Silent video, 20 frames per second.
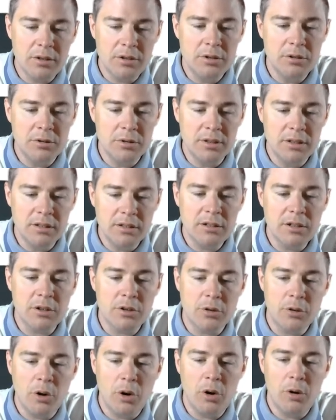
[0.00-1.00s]
Google
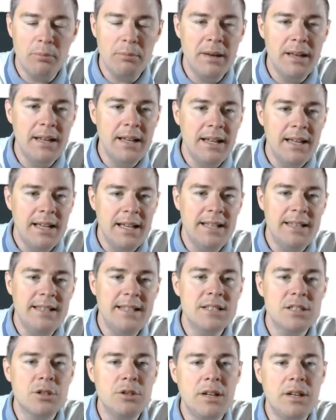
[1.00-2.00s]
Chrome. And
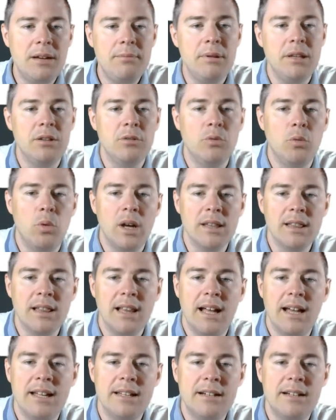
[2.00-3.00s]
this could have been a
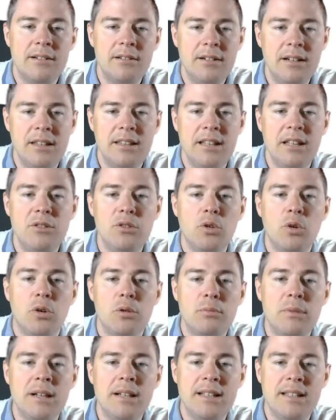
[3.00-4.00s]
one-liner, and then
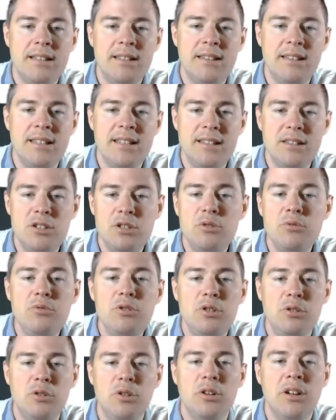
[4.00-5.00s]
normally in
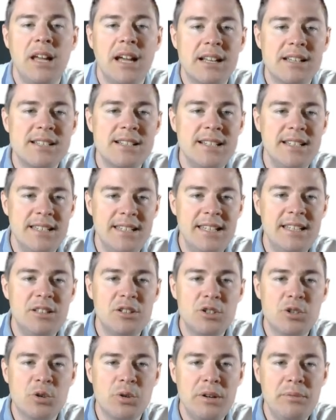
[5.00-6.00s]
Intune you don't actually need
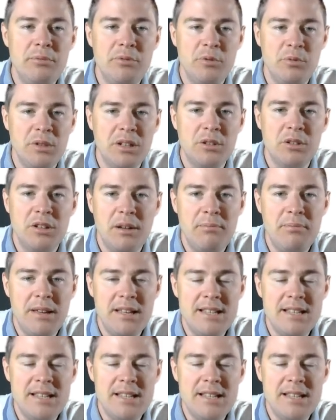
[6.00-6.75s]
a script. We could have